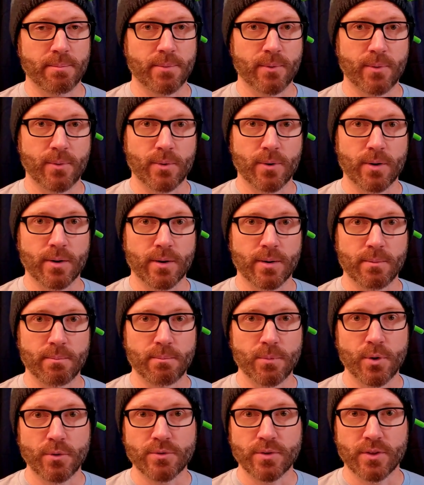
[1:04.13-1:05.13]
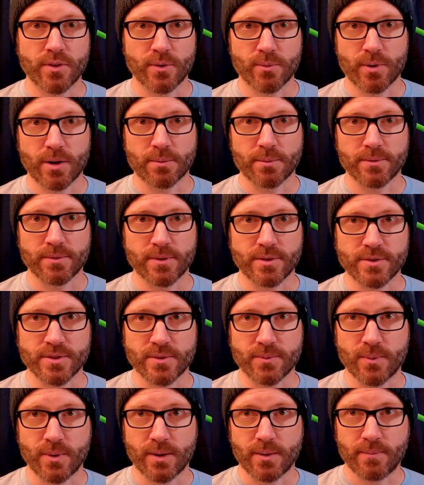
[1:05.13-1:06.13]
up or moved into the wrong
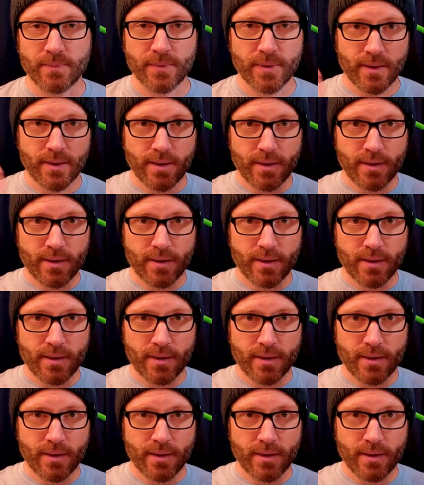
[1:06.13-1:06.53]
position? Well,